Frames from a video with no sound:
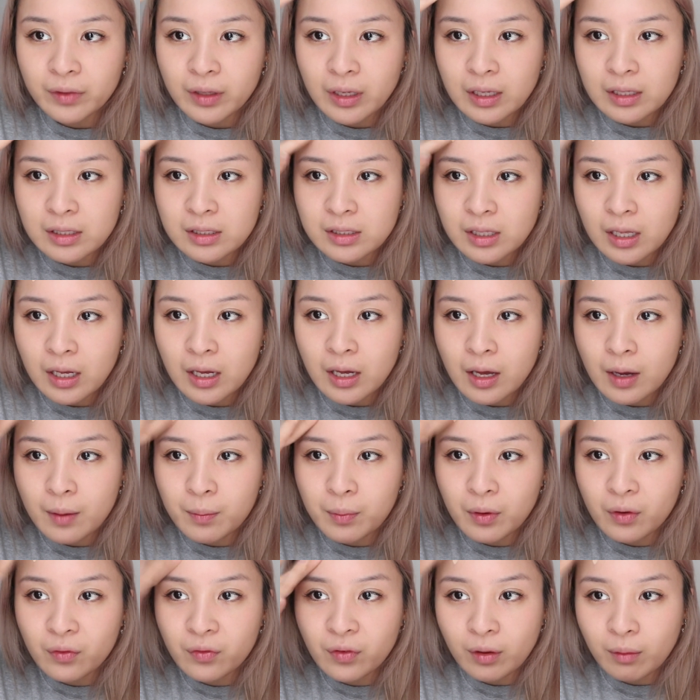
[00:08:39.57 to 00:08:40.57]
it's not a
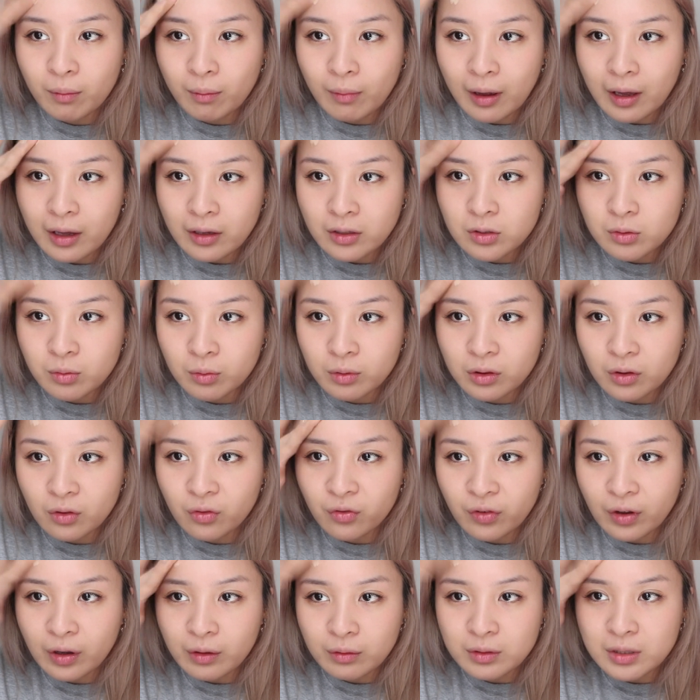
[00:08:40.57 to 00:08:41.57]
perfect match with the
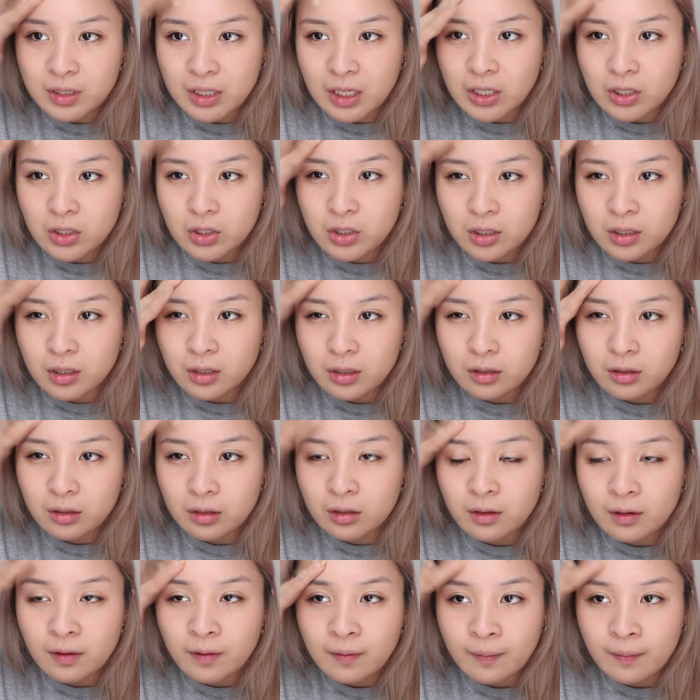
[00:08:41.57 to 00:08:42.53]
foundation.